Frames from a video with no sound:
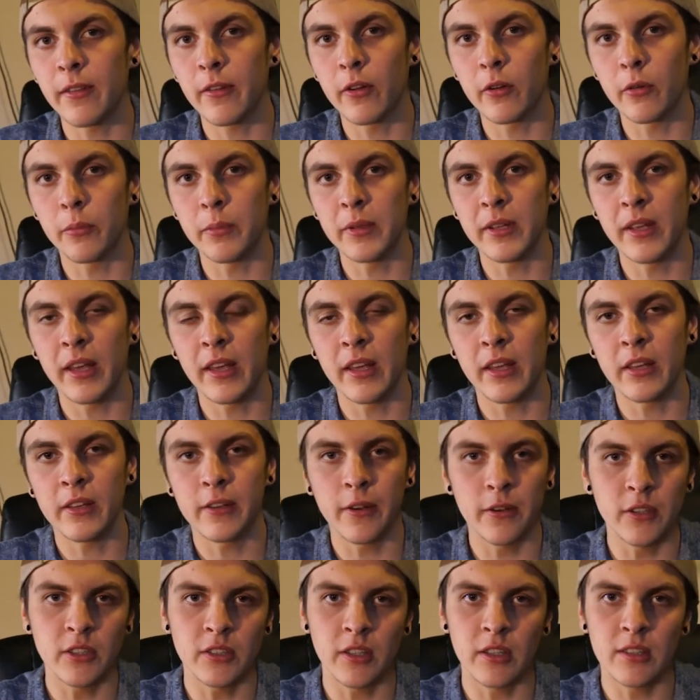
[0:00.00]
there will be a
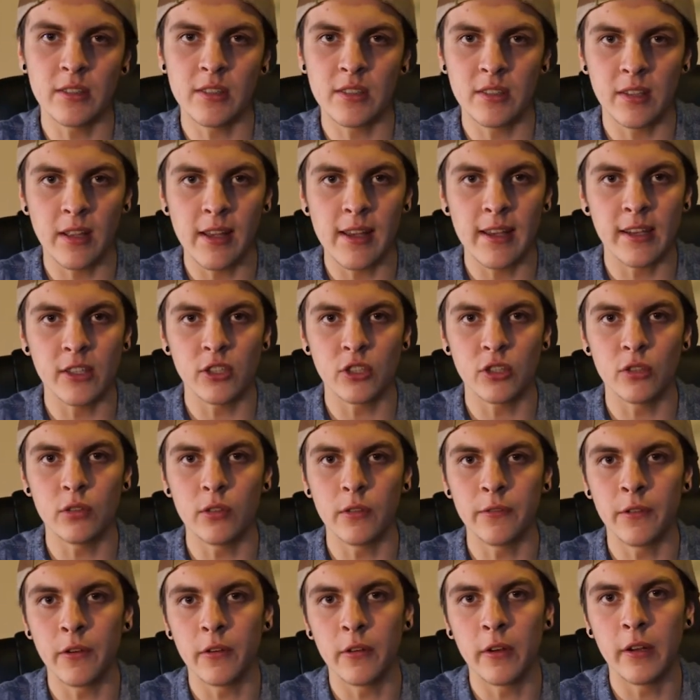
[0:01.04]
ghost hunt /
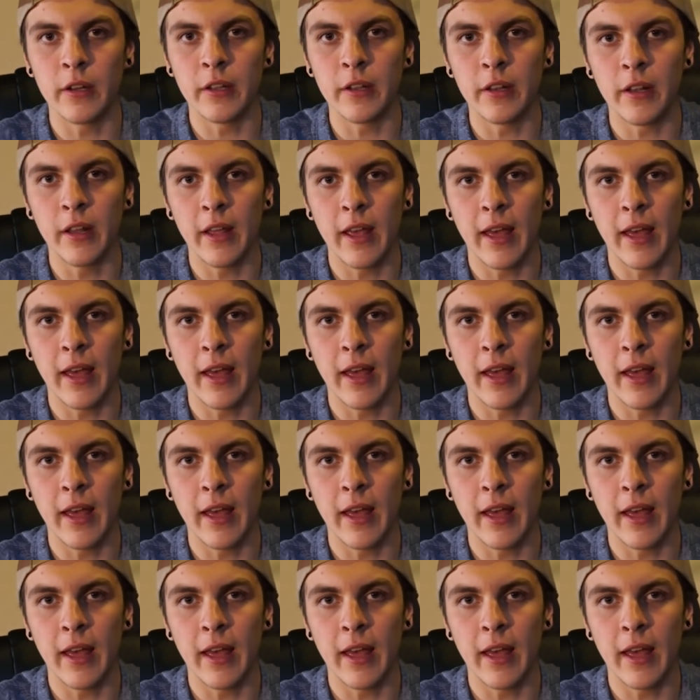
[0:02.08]
UFO hunt